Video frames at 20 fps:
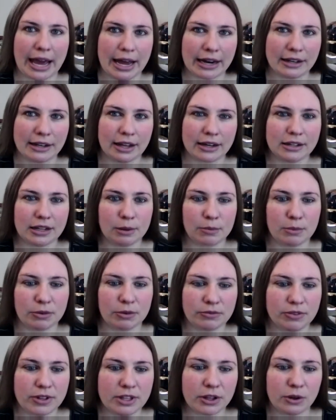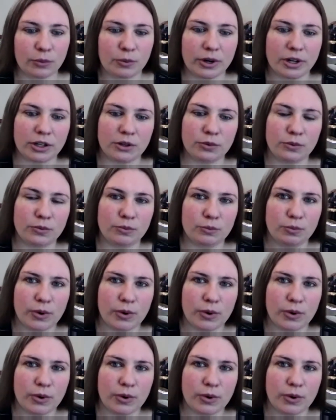but it had that type of feel where